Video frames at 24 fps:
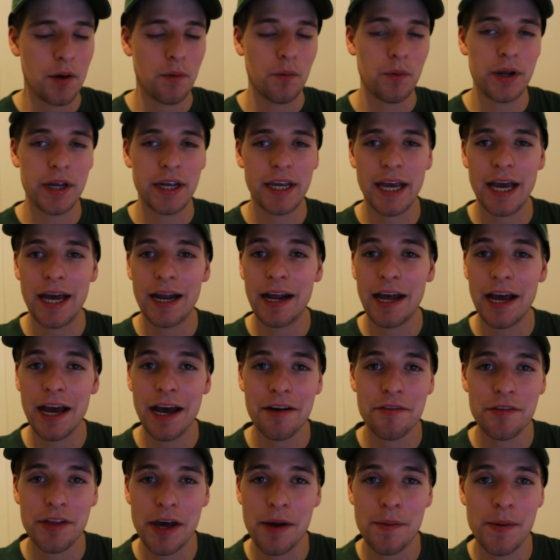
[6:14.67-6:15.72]
We can't
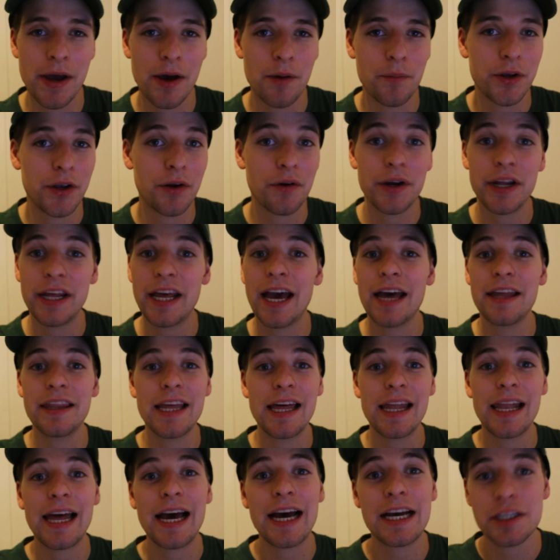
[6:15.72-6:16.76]
have that, man. We already had
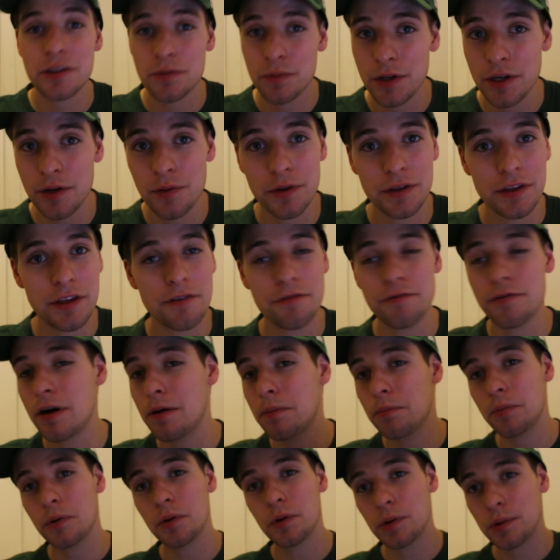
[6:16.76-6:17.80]
that last week with the
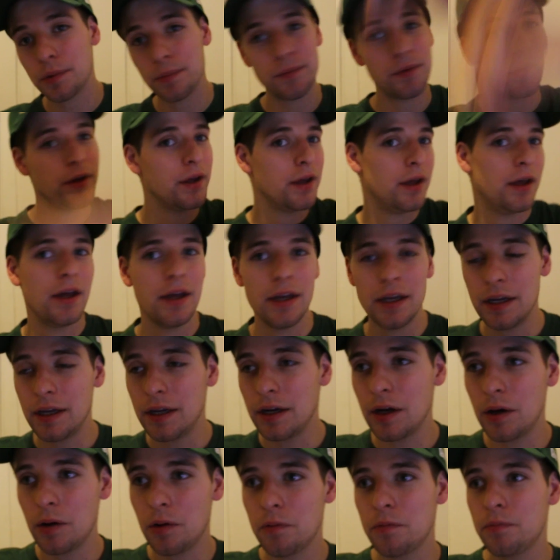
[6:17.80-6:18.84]
fumble, you
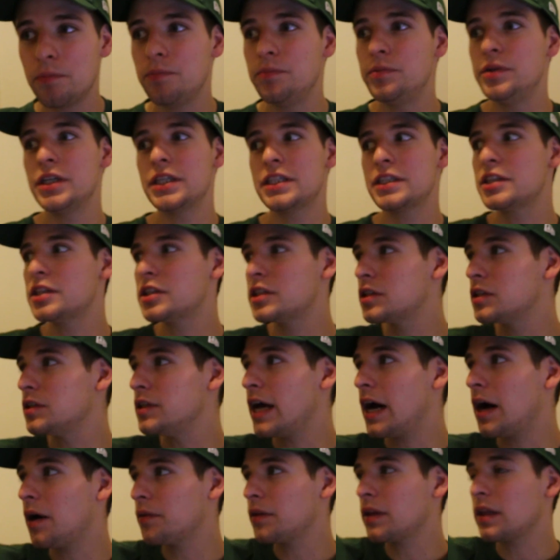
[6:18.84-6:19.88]
know, just
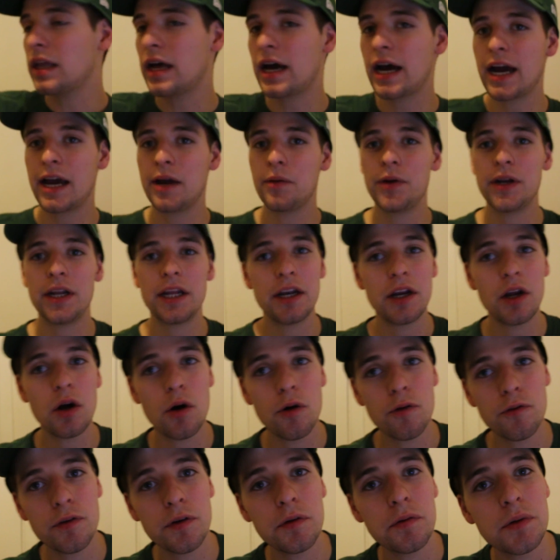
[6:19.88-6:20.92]
down the line. We didn't
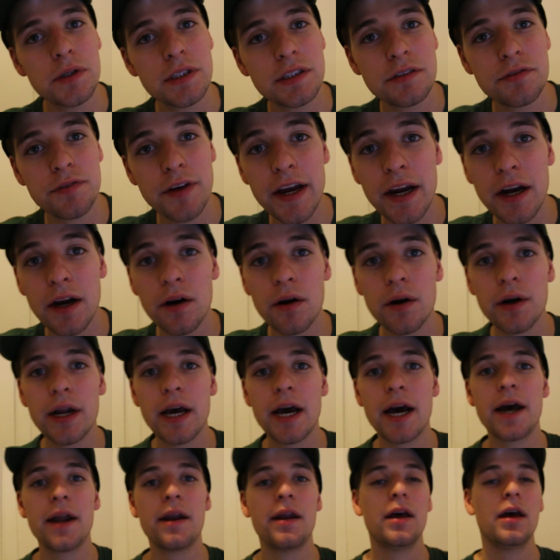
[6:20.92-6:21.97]
know if it was fair or
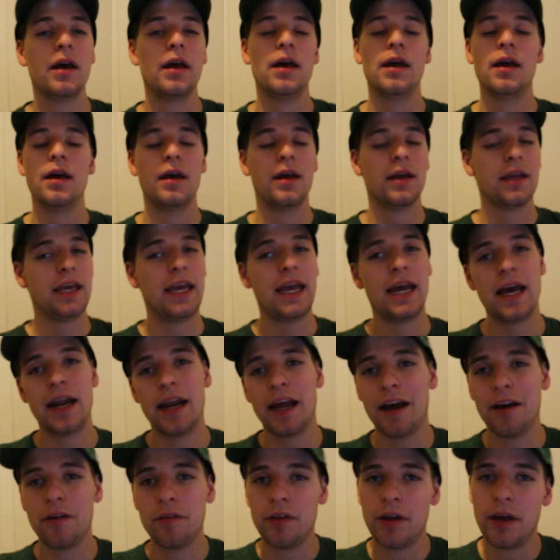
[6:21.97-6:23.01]
not. Can't
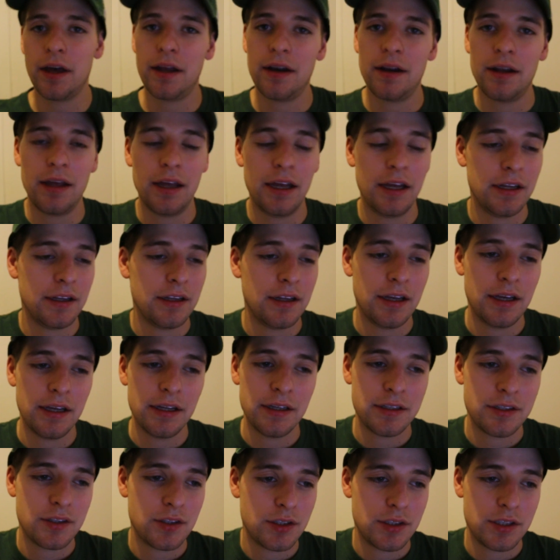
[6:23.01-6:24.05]
have that. It,
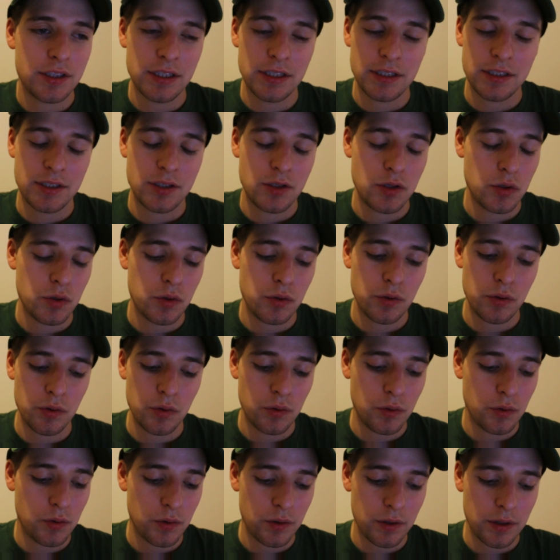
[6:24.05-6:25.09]
it's just
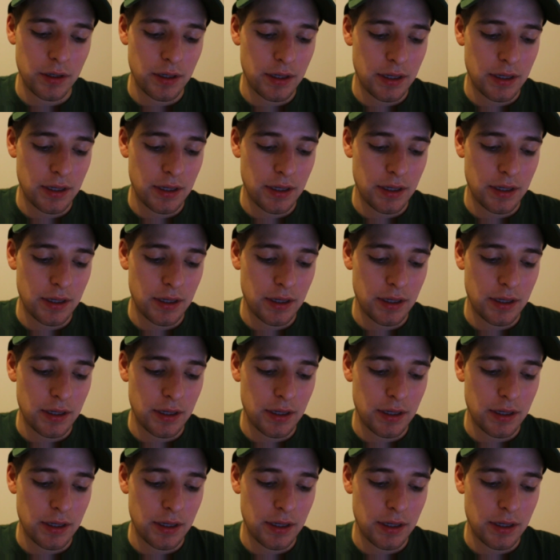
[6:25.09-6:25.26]
too...